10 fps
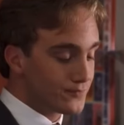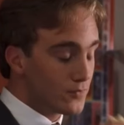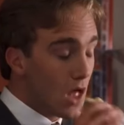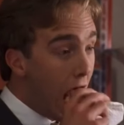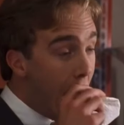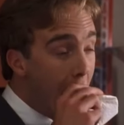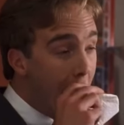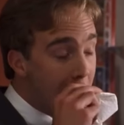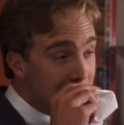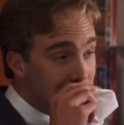wanted to follow
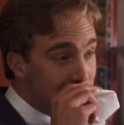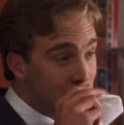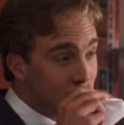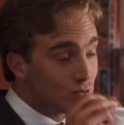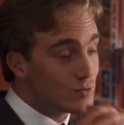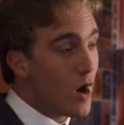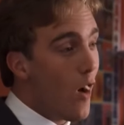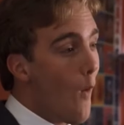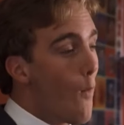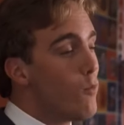him except for the
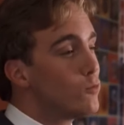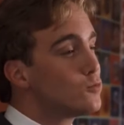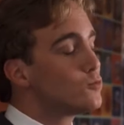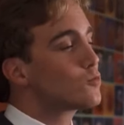secretary, one